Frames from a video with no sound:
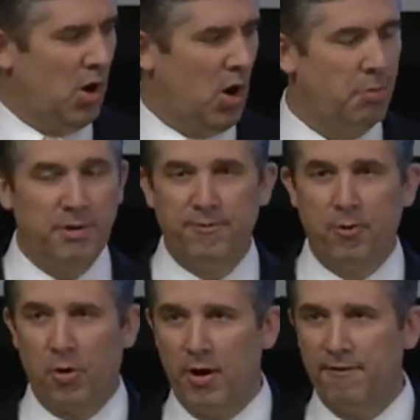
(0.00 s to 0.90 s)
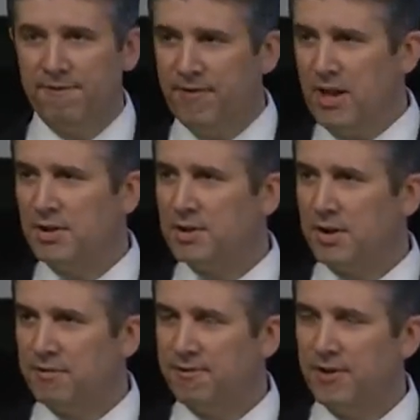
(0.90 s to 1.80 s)
hoping for a feast
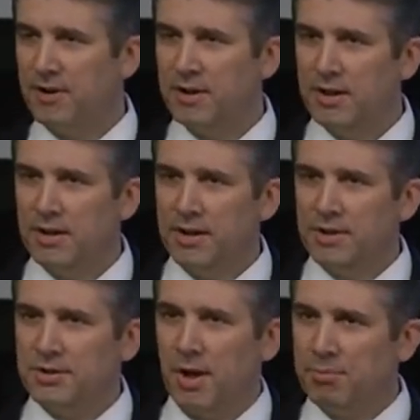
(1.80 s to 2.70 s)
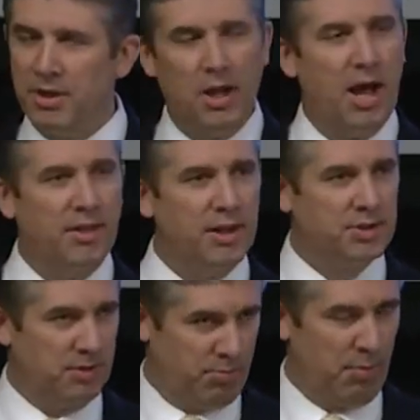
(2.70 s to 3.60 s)
of something like
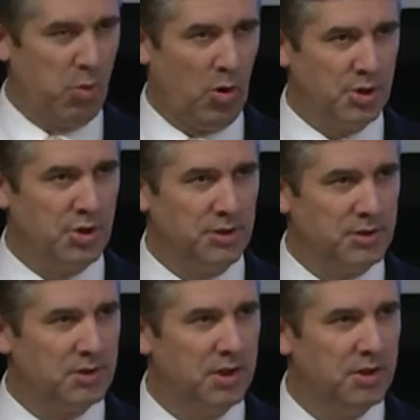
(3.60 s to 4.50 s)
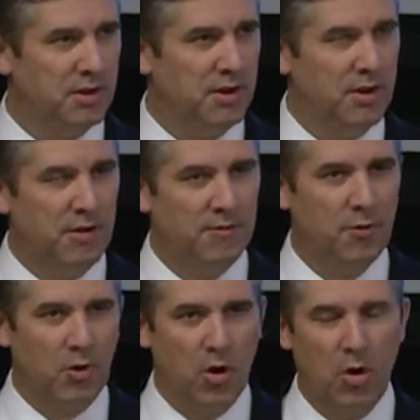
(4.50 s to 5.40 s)
this in proportions
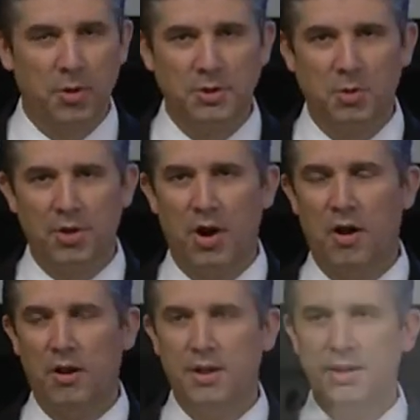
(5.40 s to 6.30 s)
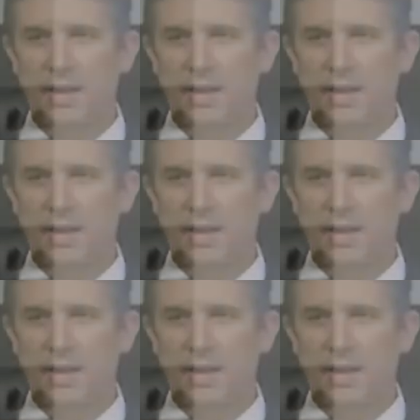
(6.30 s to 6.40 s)
for Hoagies with Holland.